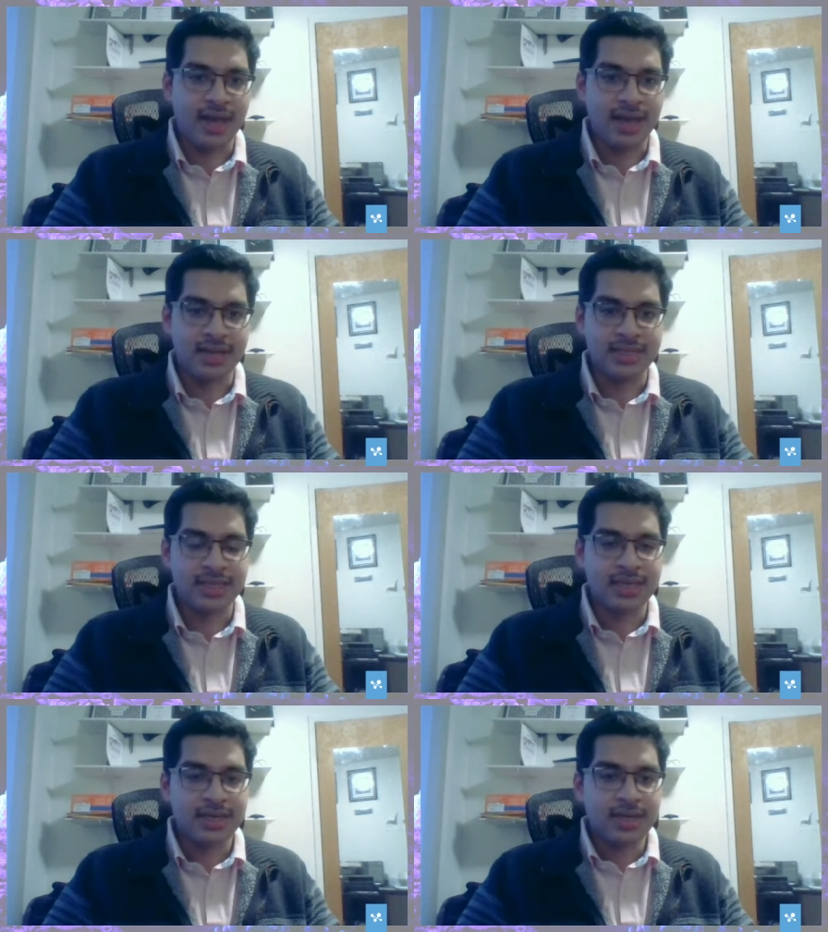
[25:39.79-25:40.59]
And
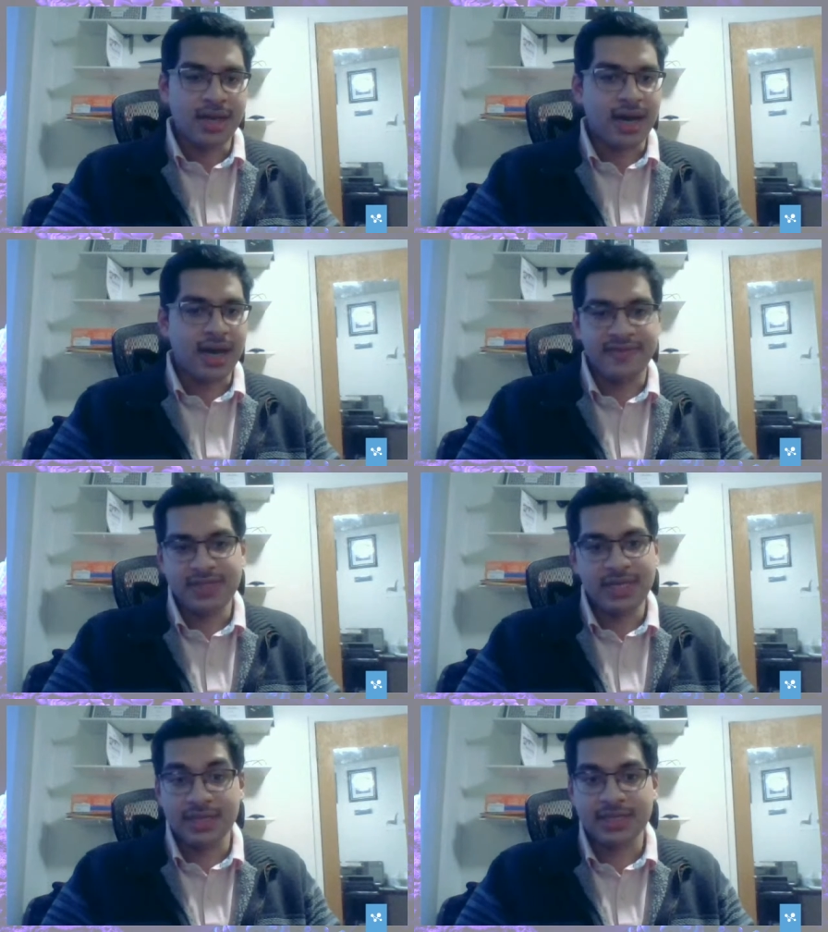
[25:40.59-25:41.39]
I've
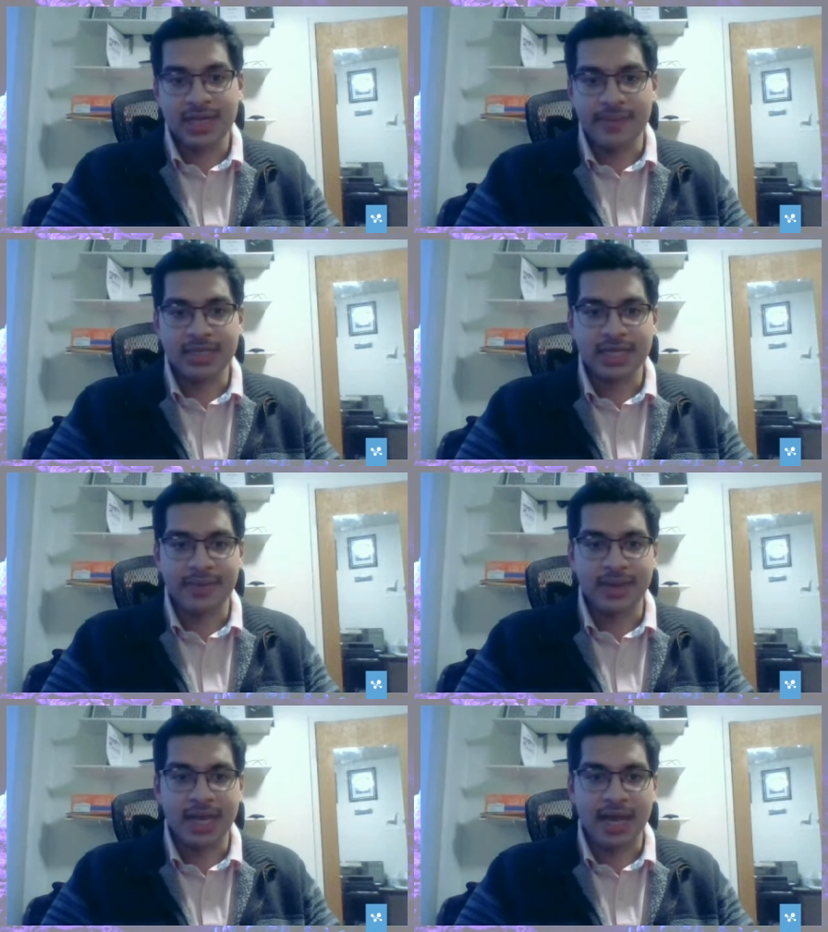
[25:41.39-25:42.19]
seen this time and
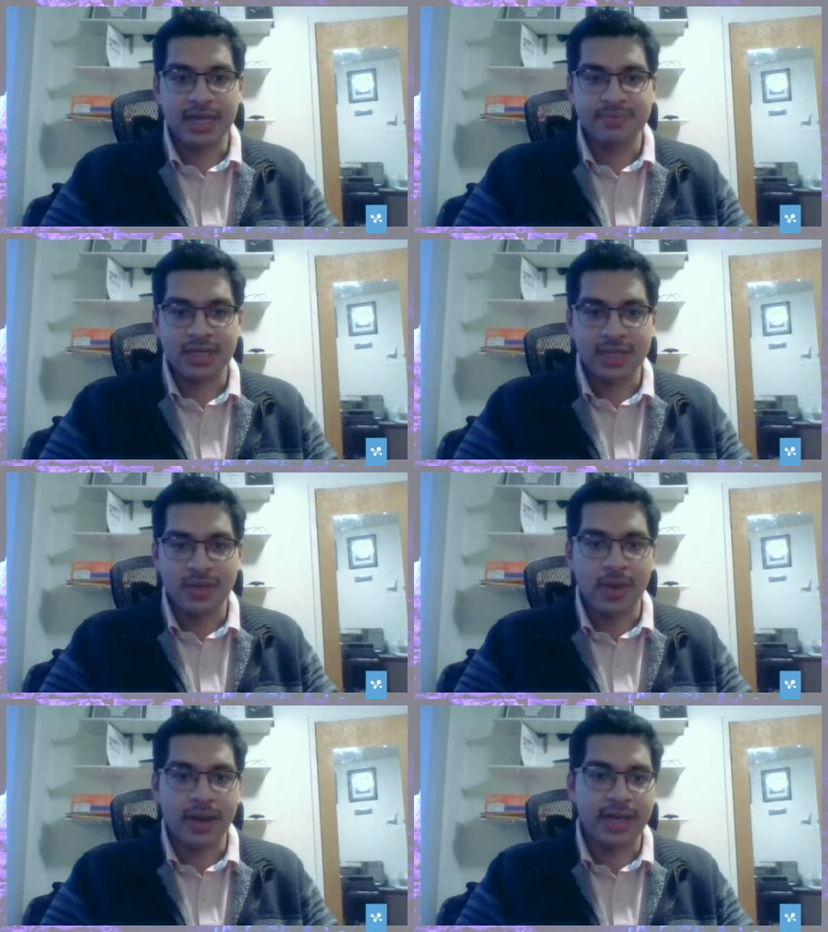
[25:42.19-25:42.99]
time again, especially
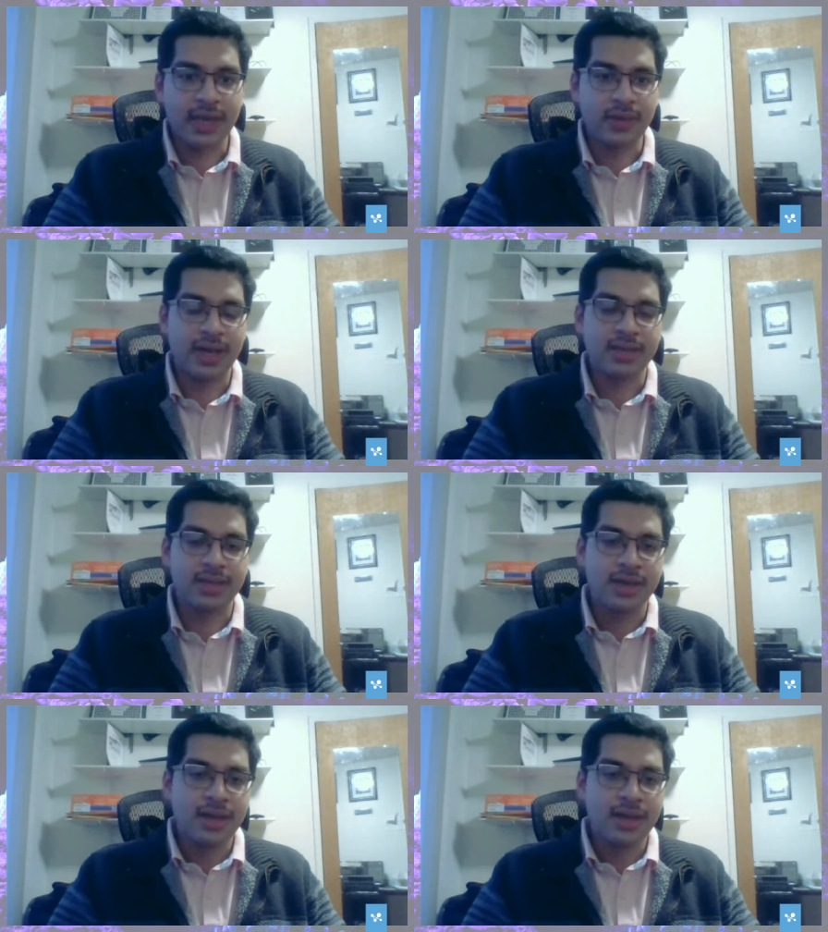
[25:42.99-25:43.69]
working with